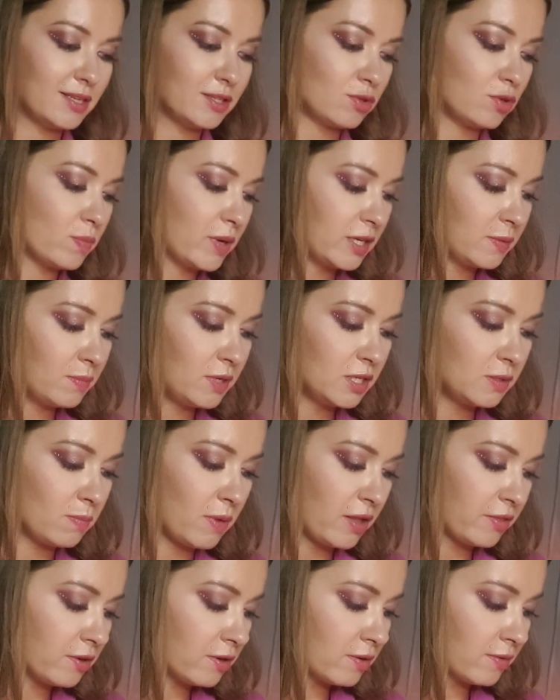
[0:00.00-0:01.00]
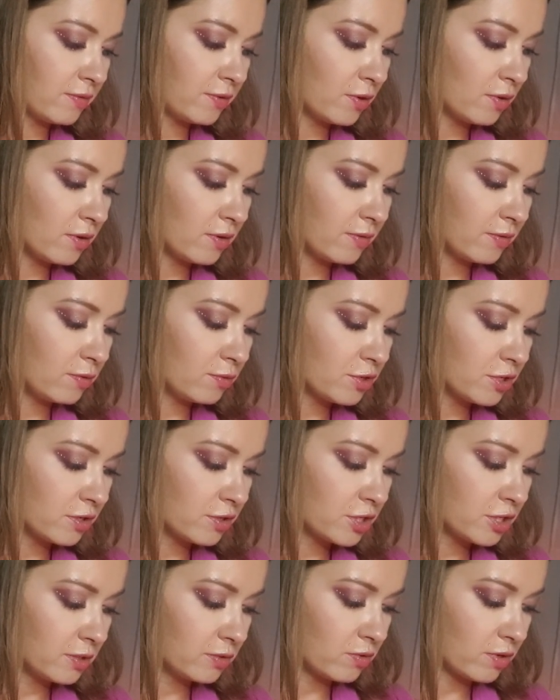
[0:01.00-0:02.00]
So you might meet mother of your
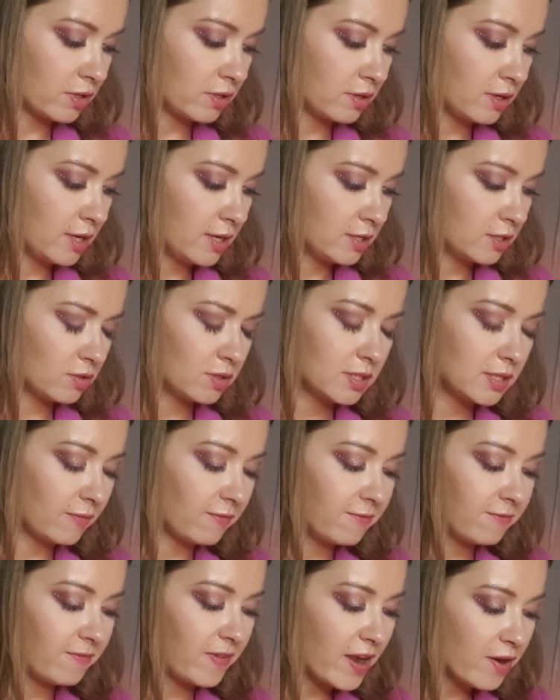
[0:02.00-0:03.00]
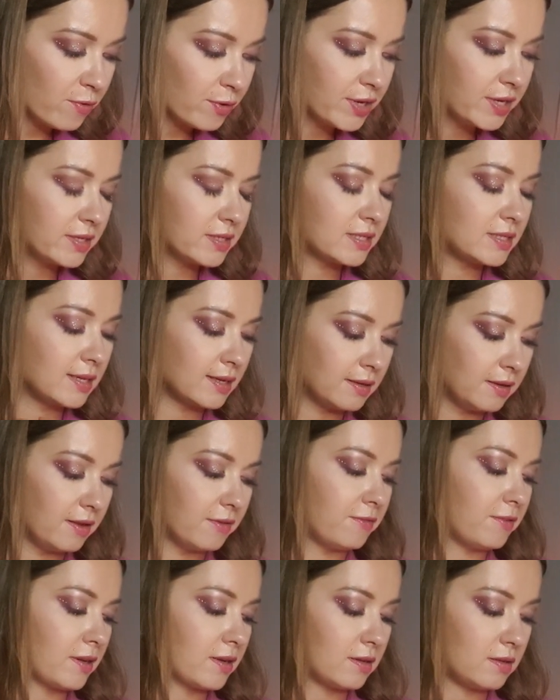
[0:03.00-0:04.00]
future children. So some very
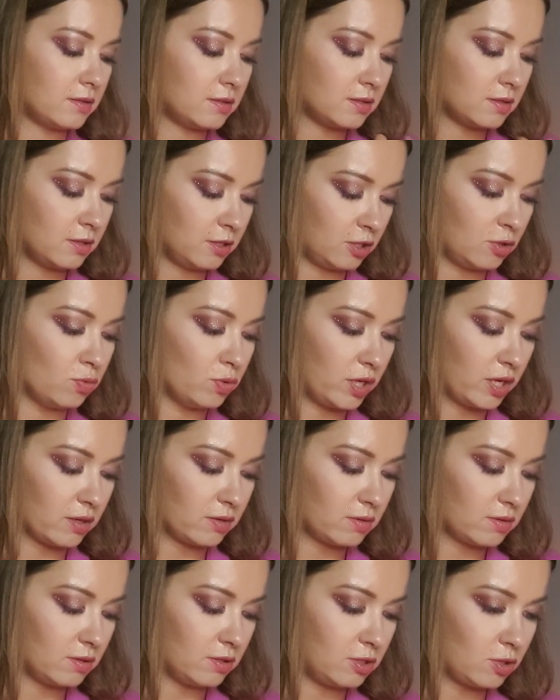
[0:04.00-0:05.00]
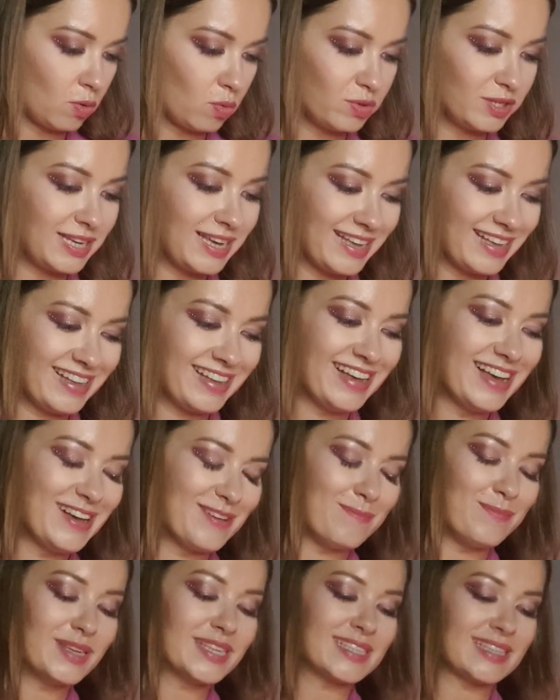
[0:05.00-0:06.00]
significant union. Don't
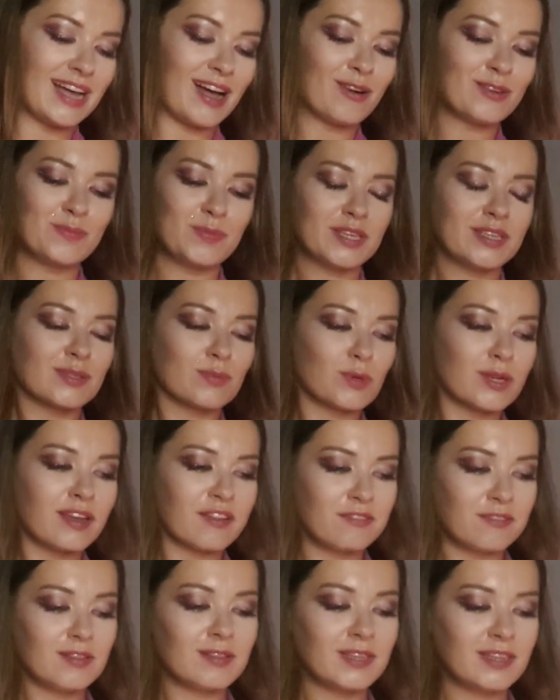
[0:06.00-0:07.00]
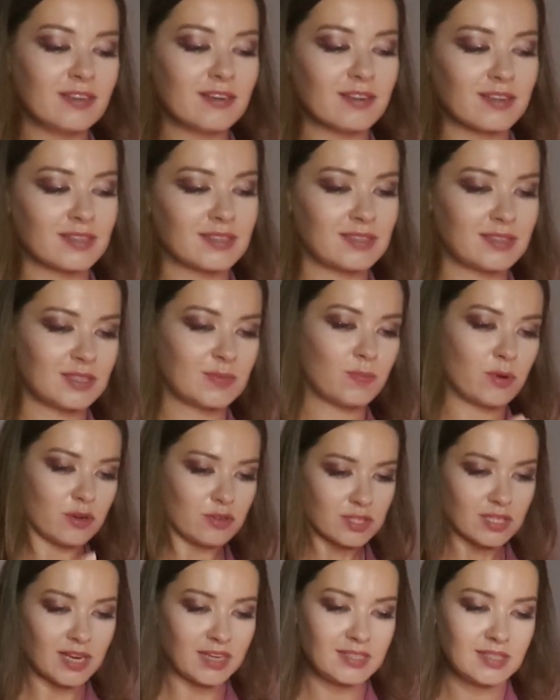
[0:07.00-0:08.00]
miss out, because what I feel here is this
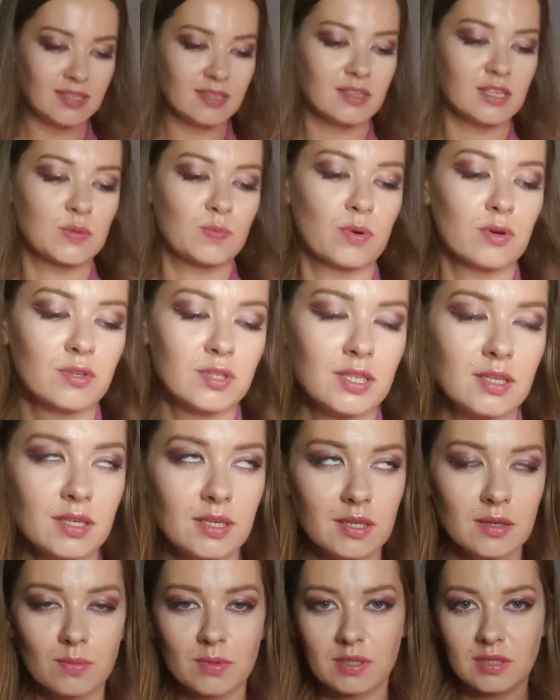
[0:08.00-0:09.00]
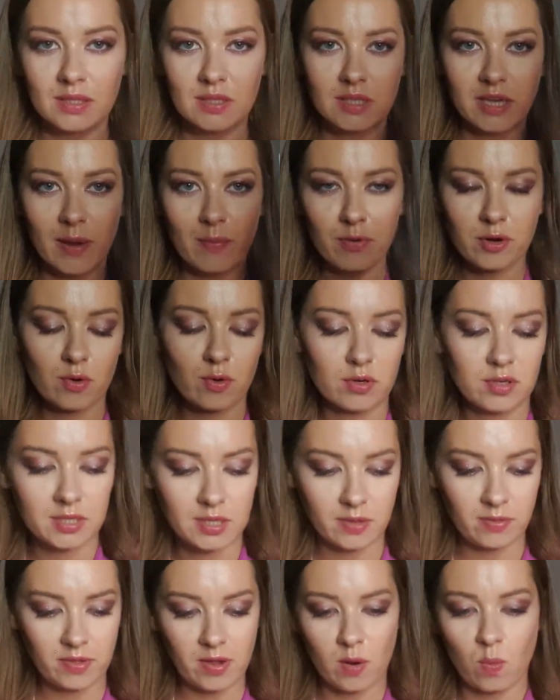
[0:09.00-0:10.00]
person, I see this person here with this Capricorn,
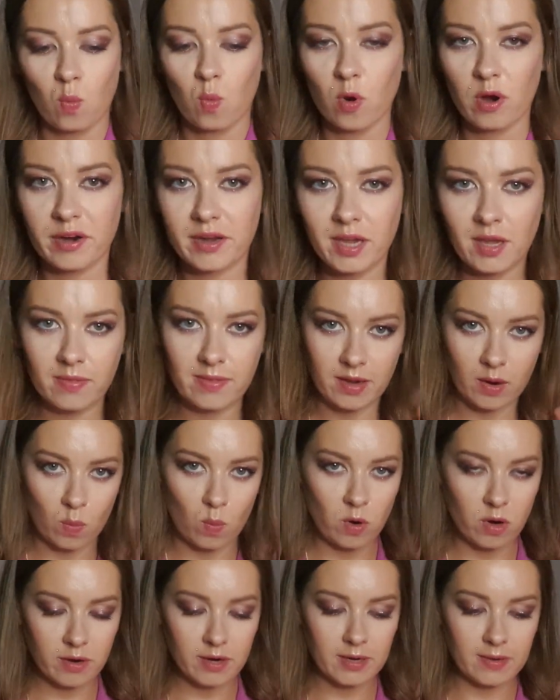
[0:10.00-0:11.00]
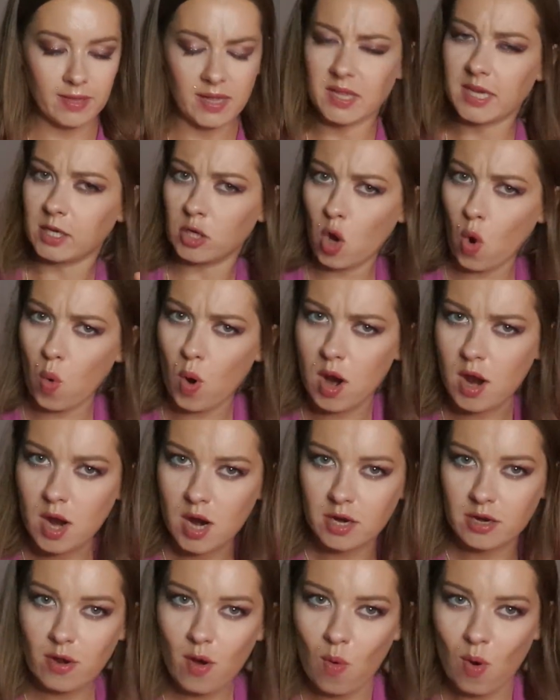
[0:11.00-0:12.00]
is like they are working, they're like, no,
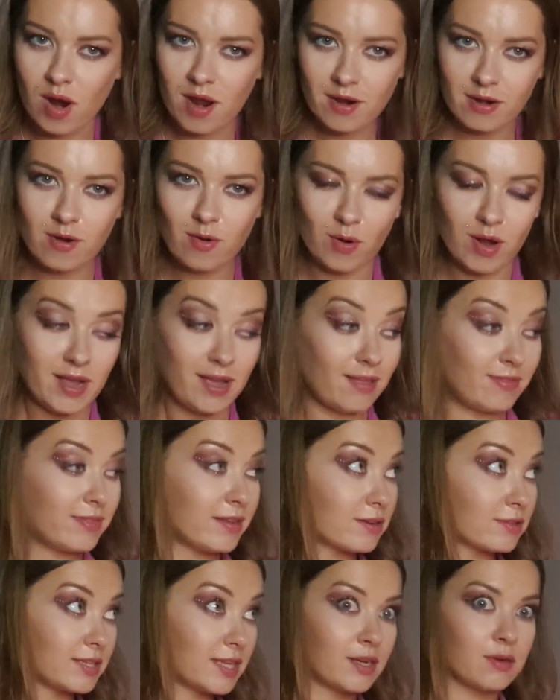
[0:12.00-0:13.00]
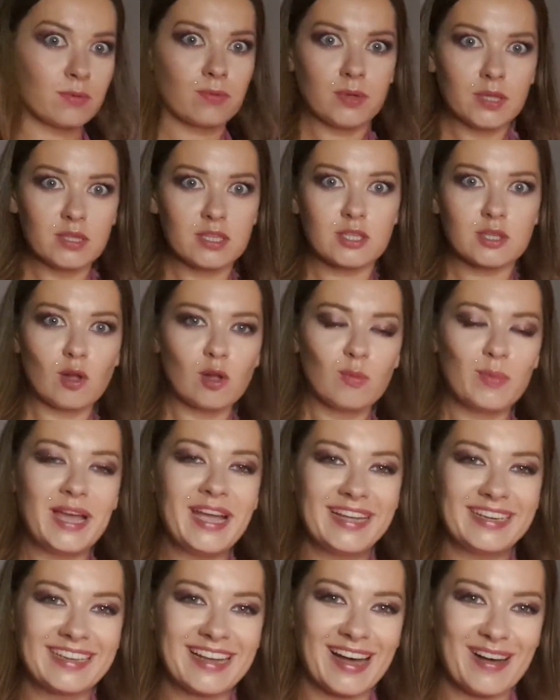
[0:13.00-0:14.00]
no, no. And there's like a real
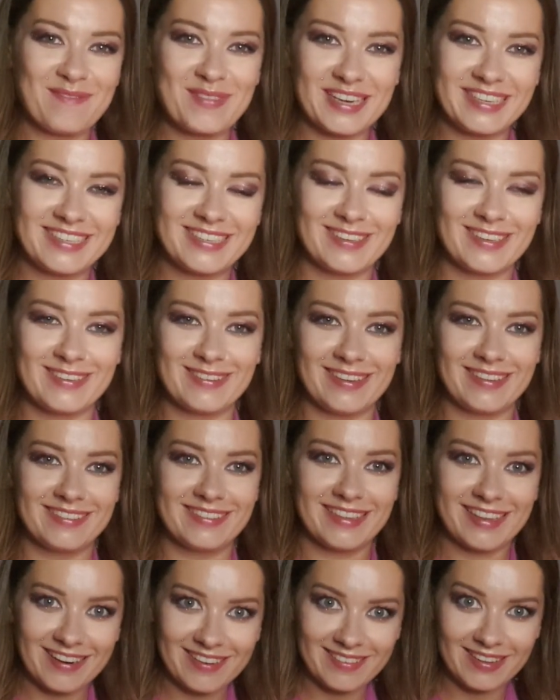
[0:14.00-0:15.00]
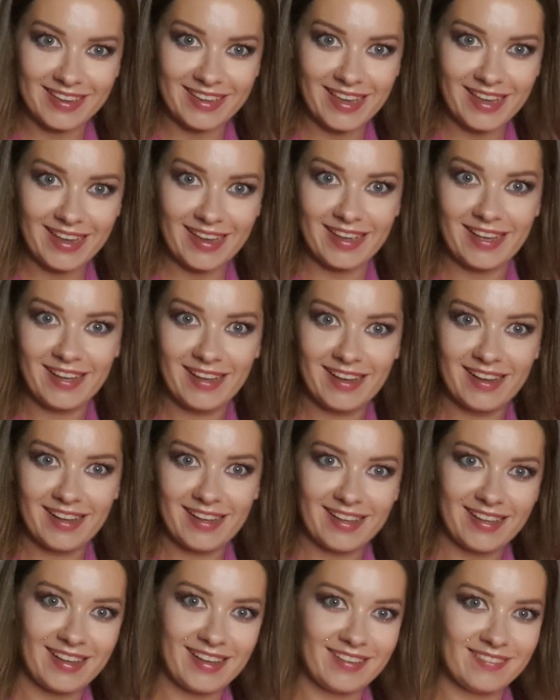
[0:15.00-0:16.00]
soulmate coming to you and they're like, hey,
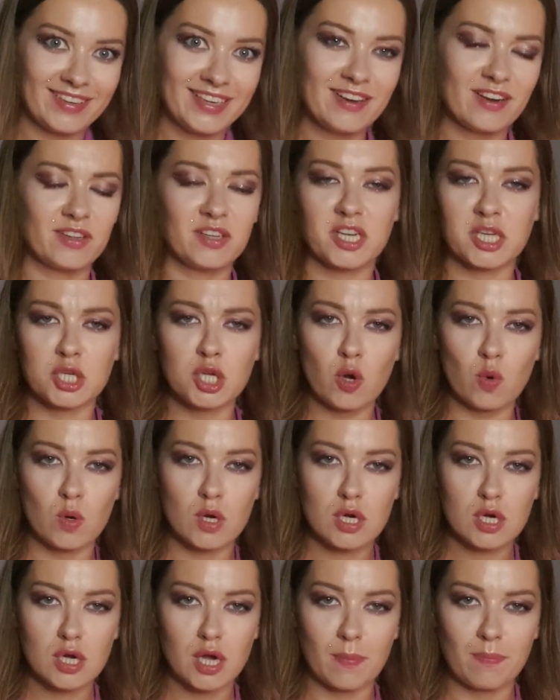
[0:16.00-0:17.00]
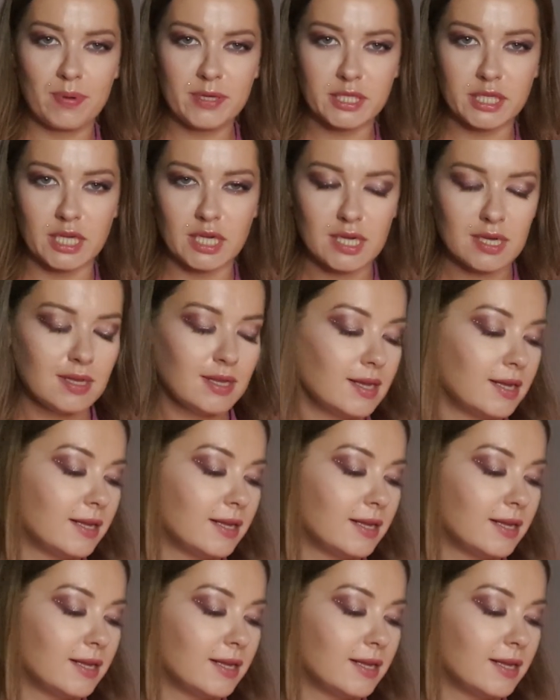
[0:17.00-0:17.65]
I'm here. And like, no, I'm busy.